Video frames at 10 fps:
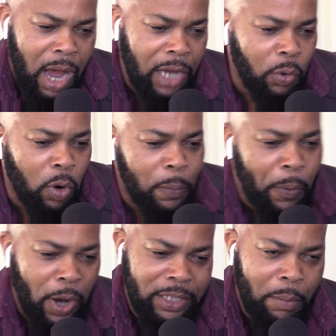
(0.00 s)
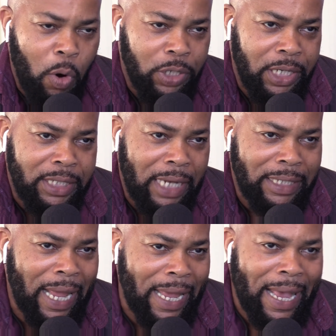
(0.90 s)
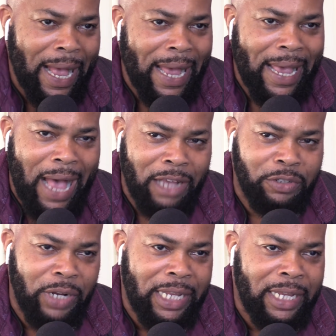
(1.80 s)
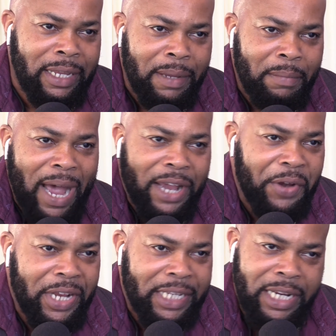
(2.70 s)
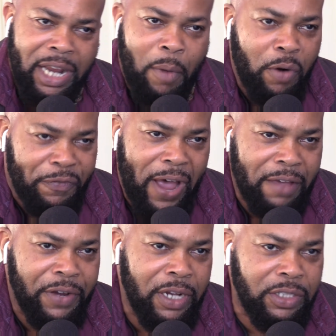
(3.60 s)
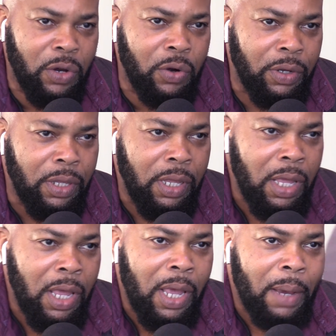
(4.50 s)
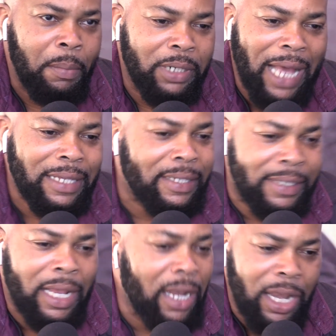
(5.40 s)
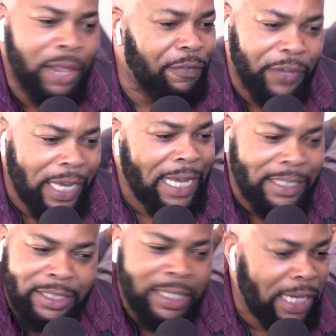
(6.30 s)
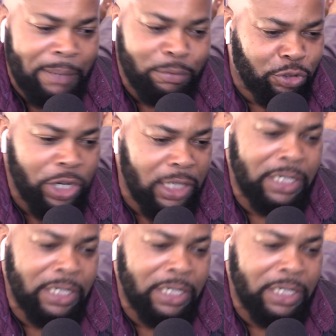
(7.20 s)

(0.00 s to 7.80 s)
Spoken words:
And the whole point about it is that I actually migrated here about 5 years ago. Yeah. But I still live, eat, sleep, drink